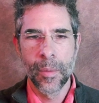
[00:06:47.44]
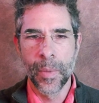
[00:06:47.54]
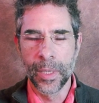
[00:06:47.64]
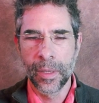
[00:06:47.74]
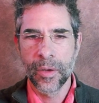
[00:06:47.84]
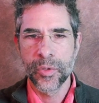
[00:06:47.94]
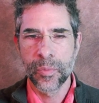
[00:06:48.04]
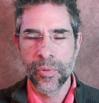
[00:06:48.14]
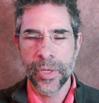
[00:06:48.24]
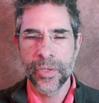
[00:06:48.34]
My lungs
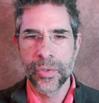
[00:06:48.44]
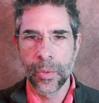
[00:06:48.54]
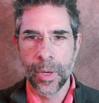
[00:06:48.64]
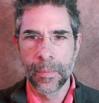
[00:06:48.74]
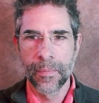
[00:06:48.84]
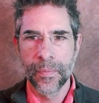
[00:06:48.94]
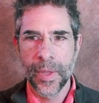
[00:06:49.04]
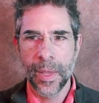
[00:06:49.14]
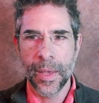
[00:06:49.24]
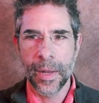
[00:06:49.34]
were pretty sore,
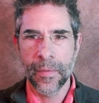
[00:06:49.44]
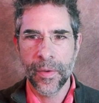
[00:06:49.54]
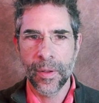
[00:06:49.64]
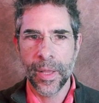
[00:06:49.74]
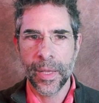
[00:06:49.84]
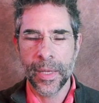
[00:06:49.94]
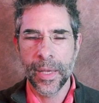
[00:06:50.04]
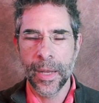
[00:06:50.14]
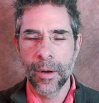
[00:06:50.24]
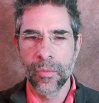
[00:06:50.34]
and I felt like I
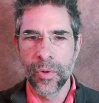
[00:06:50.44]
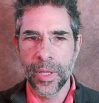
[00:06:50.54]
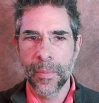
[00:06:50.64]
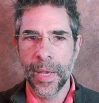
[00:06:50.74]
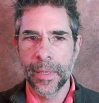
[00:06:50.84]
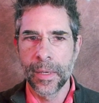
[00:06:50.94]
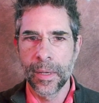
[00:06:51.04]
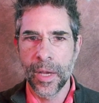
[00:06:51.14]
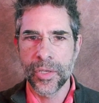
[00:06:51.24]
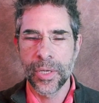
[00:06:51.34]
got a really bad
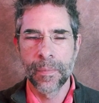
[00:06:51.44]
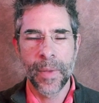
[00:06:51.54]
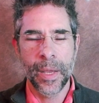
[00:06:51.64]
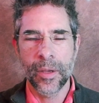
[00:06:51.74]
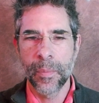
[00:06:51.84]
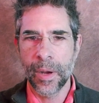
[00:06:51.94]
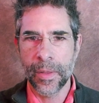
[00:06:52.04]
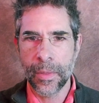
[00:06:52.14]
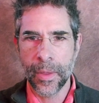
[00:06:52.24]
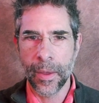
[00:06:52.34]
concussion. I could
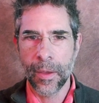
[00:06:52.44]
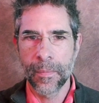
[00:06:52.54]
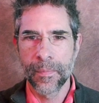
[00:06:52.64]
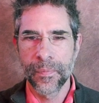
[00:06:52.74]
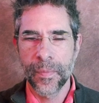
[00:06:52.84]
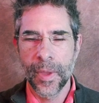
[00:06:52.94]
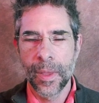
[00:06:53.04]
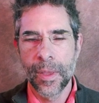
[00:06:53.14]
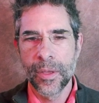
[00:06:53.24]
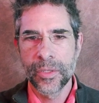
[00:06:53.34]
barely think.
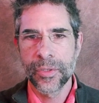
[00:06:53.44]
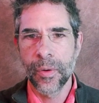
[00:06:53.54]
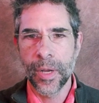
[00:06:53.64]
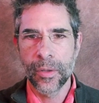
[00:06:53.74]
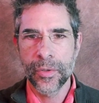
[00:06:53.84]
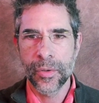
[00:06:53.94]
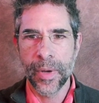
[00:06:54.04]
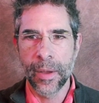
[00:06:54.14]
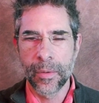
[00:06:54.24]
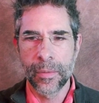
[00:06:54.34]
So I looked
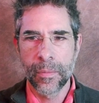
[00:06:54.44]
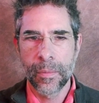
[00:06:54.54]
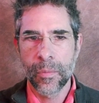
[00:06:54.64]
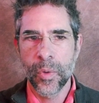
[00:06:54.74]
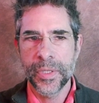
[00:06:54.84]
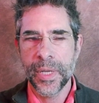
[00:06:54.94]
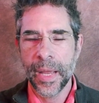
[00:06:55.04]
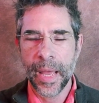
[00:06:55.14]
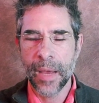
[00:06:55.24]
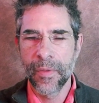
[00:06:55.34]
around. What did
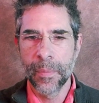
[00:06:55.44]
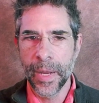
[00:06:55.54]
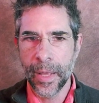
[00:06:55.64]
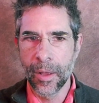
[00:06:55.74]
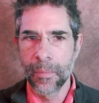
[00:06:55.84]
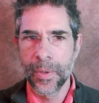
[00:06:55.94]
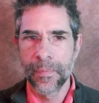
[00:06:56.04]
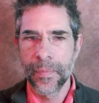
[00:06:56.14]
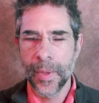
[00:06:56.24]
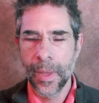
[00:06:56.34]
I have that might help?
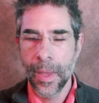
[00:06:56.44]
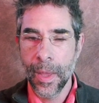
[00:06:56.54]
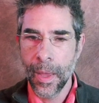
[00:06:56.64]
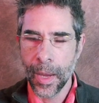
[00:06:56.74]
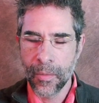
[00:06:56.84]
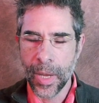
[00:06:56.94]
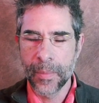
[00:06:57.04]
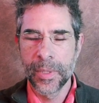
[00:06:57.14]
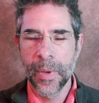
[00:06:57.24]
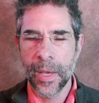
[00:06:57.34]
I
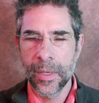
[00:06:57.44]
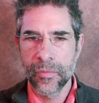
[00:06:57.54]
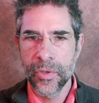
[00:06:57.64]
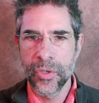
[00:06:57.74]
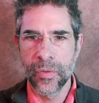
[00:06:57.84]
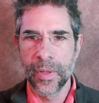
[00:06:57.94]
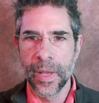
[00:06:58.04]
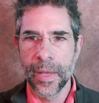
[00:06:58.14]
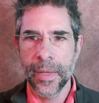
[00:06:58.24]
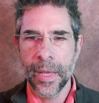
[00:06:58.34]
grabbed a bottle of
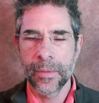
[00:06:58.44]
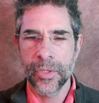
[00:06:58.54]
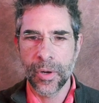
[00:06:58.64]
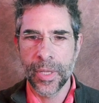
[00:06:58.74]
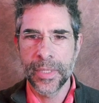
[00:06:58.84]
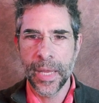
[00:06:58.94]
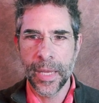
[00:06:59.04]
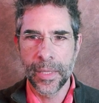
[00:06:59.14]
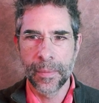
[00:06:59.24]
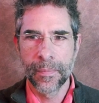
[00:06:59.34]
Rejuvelon and started
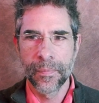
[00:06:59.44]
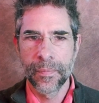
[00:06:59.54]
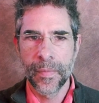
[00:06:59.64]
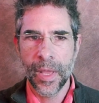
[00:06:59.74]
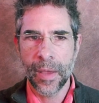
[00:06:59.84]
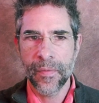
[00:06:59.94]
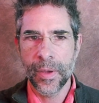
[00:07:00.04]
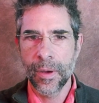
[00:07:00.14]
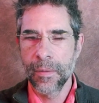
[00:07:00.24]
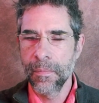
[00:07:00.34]
taking them. I
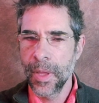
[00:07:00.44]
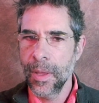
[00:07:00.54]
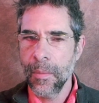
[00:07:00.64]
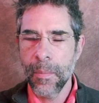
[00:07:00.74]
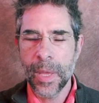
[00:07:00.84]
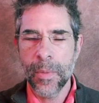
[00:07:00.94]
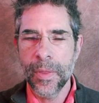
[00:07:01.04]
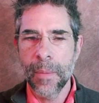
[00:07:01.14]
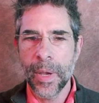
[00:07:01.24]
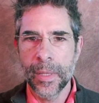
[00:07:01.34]
figured maybe
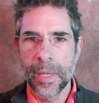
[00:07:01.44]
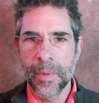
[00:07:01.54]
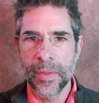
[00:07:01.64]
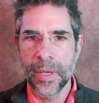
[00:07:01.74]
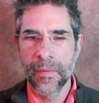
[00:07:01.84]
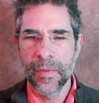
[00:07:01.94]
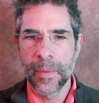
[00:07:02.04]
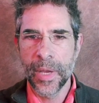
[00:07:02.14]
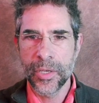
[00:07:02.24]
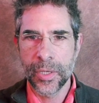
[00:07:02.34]
they might limit the
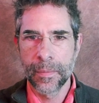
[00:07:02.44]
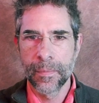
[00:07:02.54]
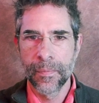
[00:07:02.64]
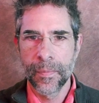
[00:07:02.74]
inflammation.